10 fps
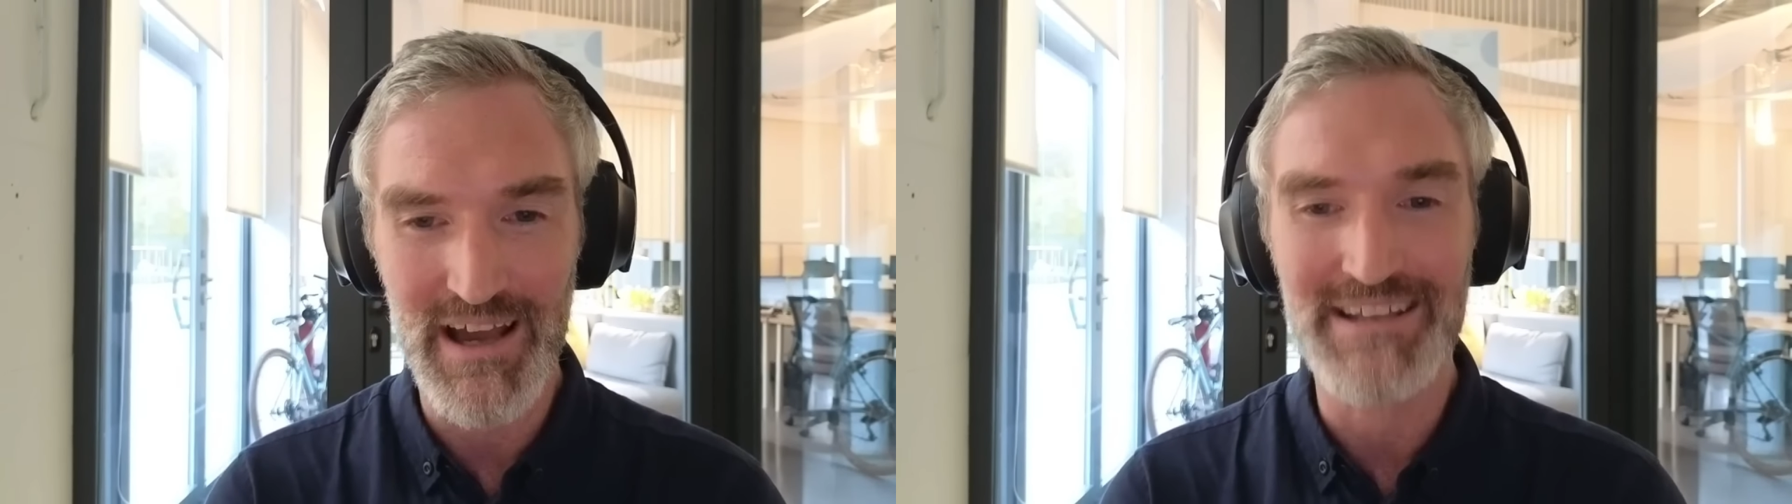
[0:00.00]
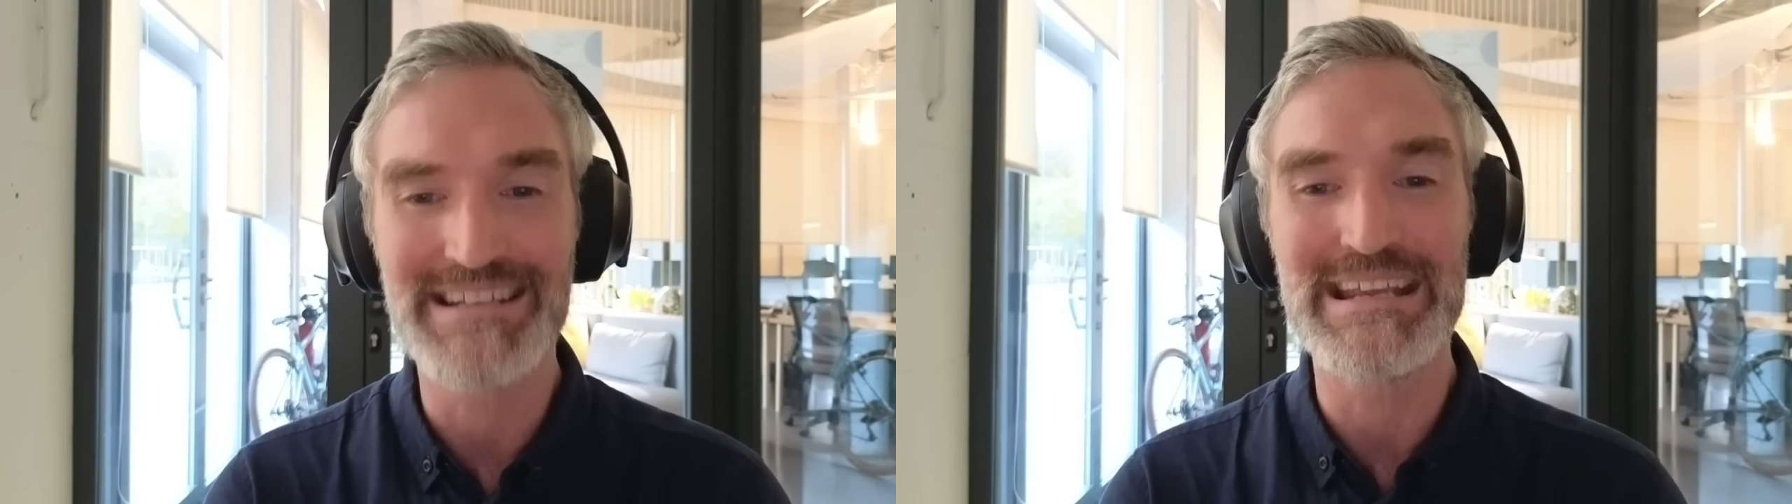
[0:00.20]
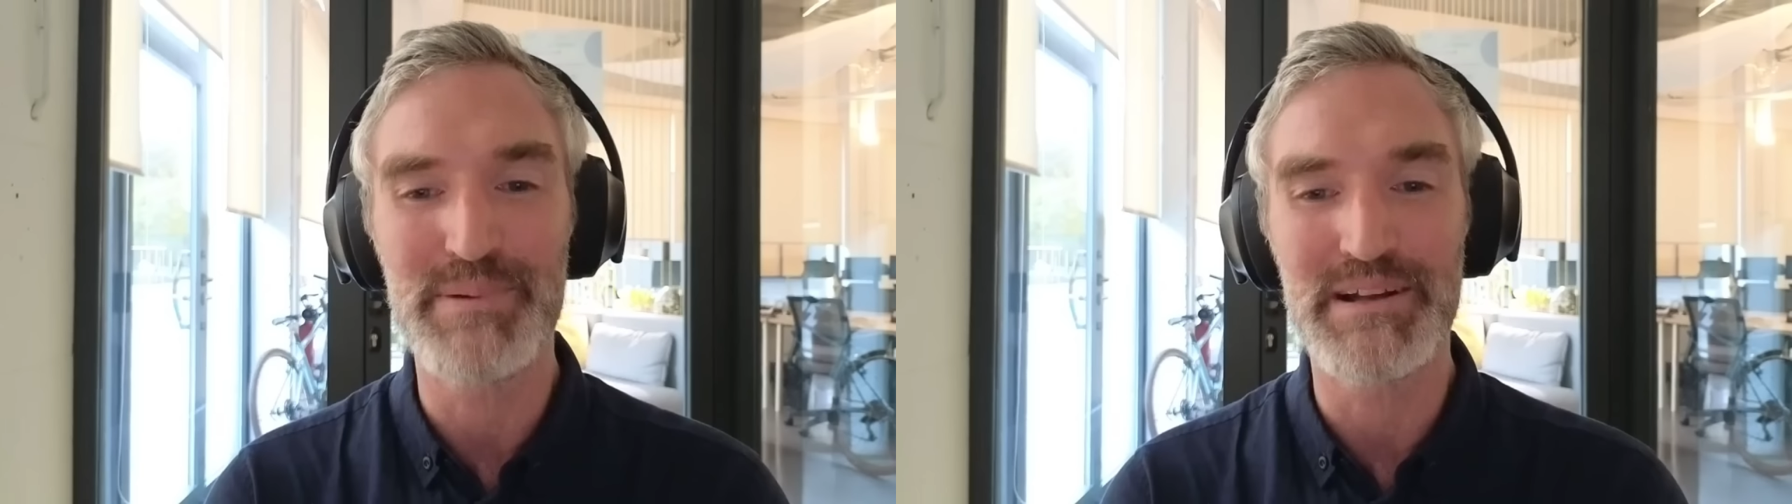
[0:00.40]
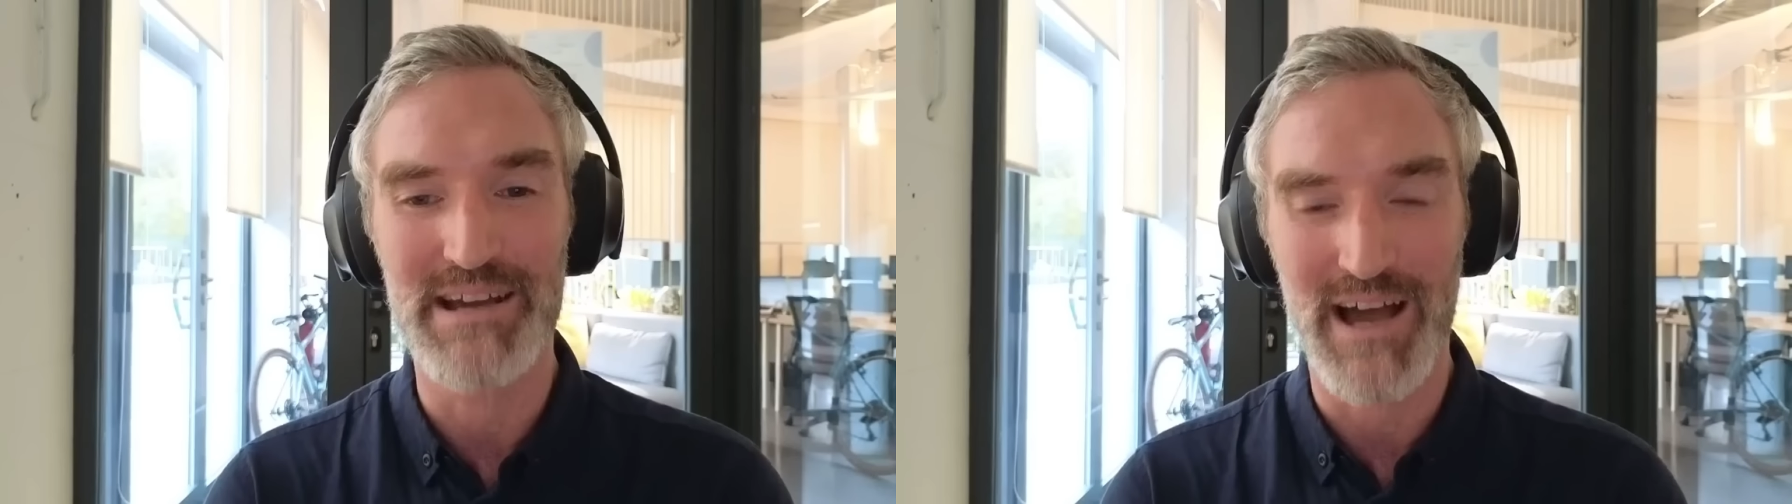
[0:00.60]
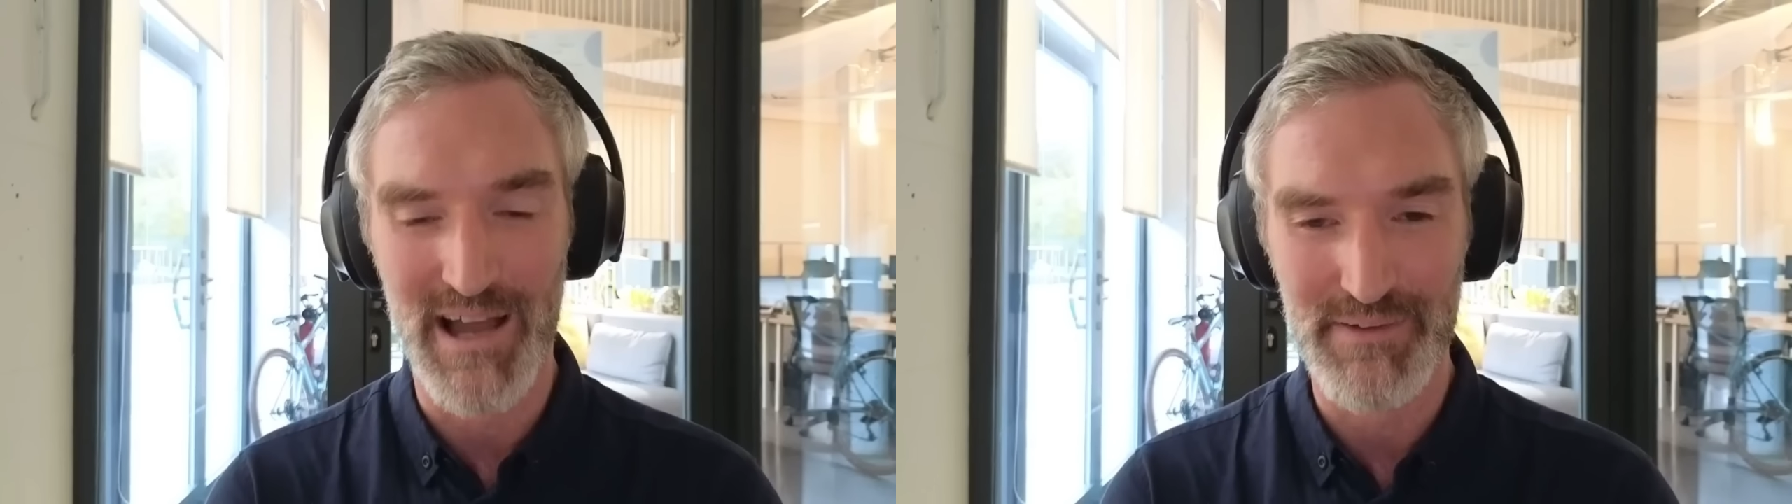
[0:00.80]
a deeper
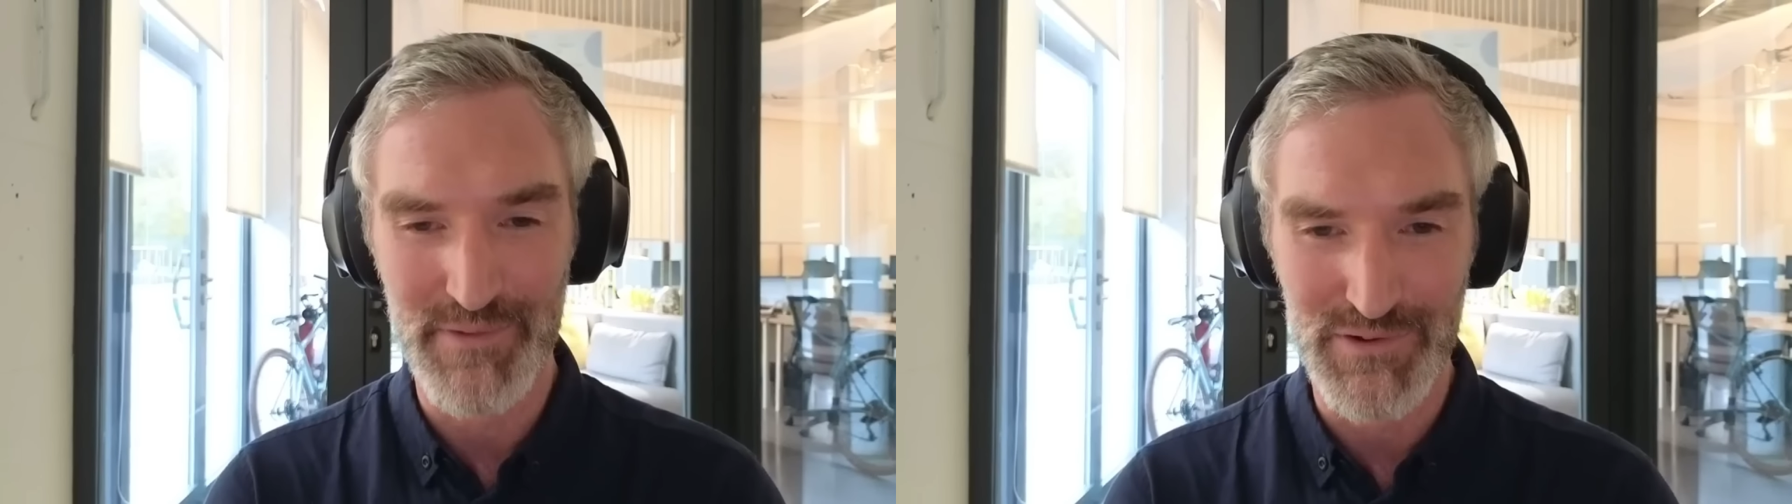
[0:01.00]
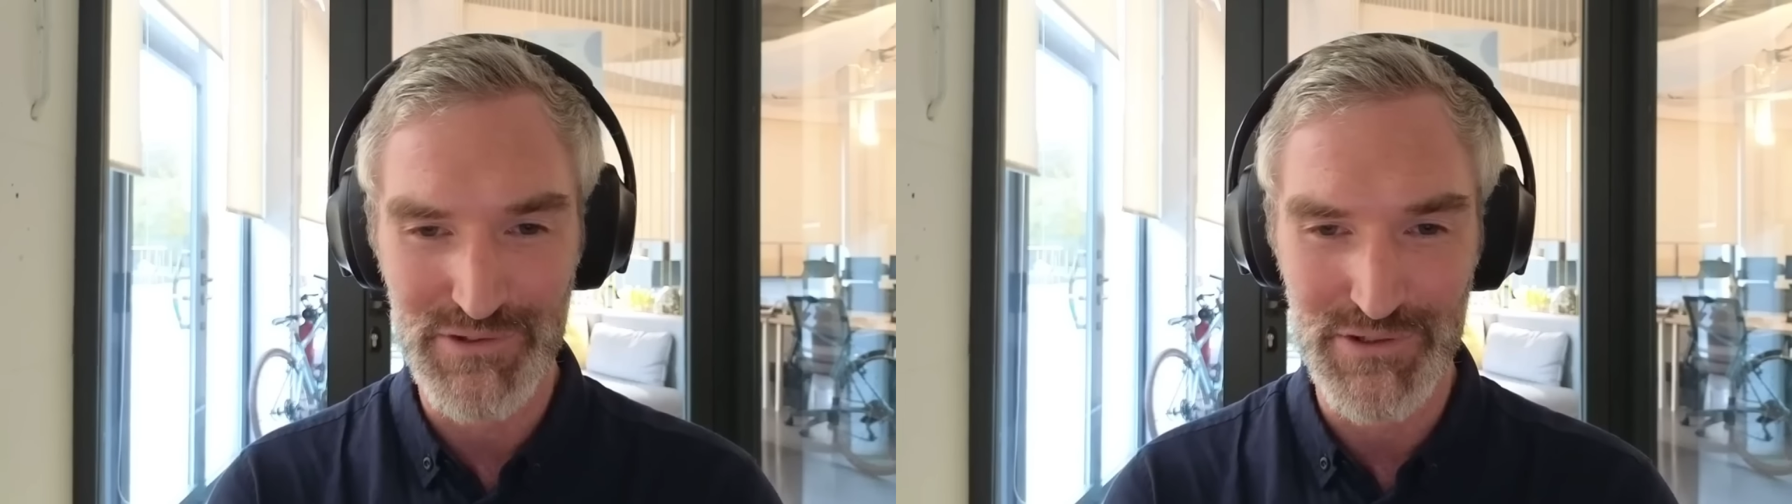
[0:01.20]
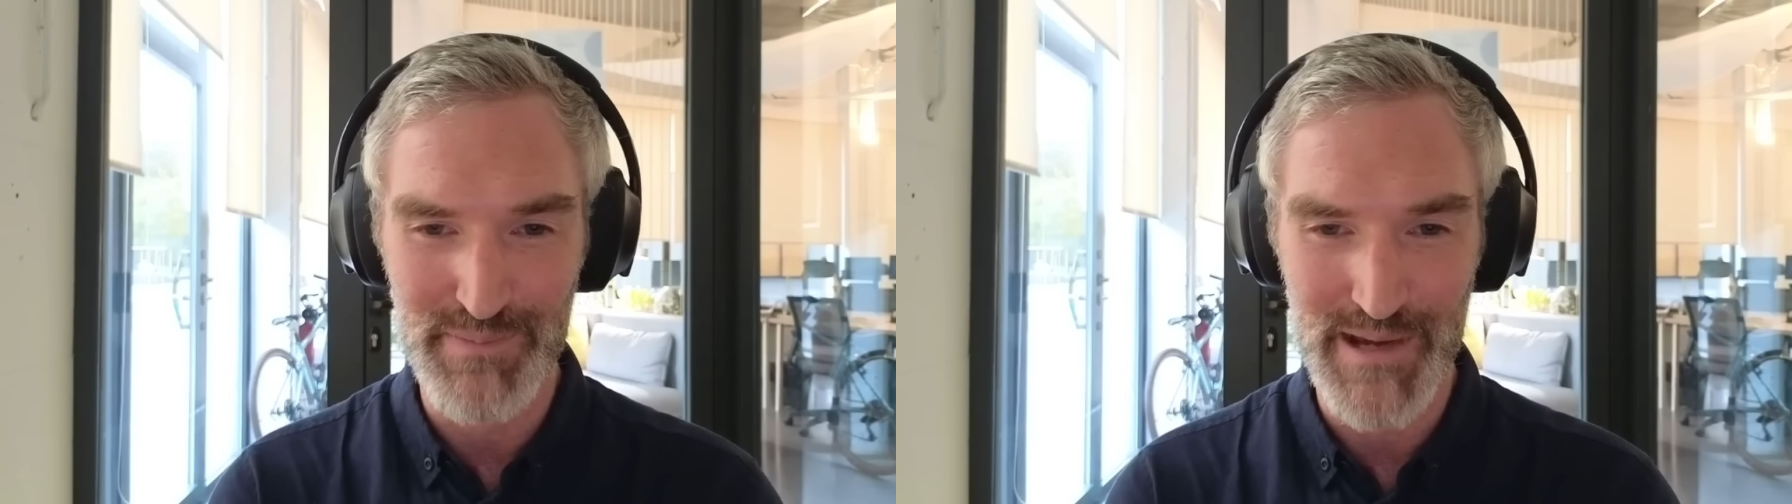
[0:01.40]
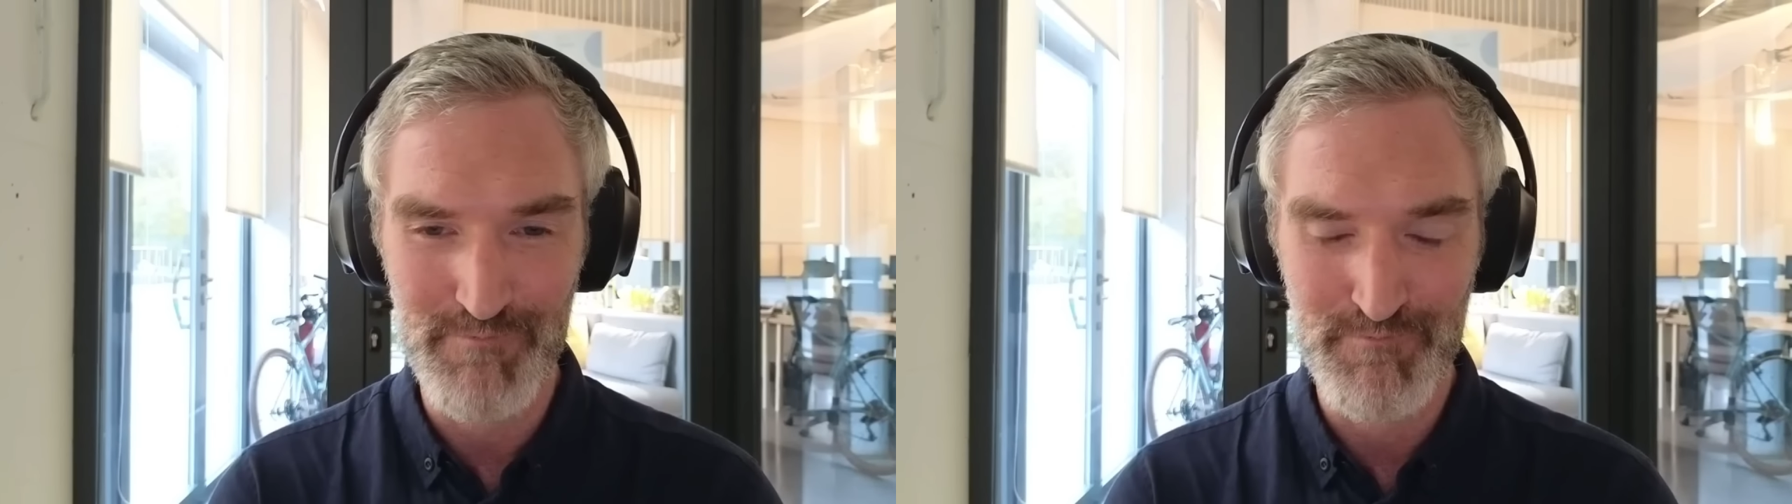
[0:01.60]
dive on Supio.